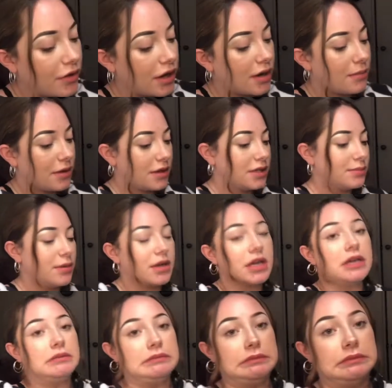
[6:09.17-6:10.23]
Forgot about this
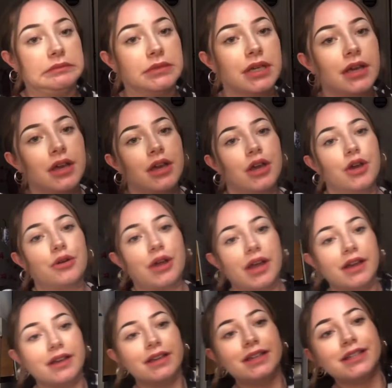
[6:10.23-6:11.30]
pocket.
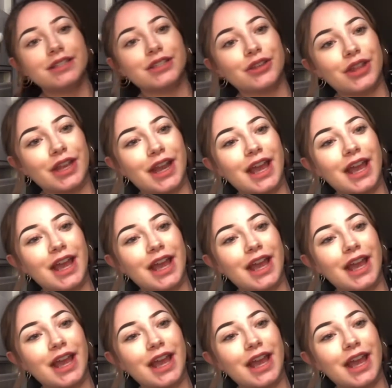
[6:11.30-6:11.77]
Okay, so then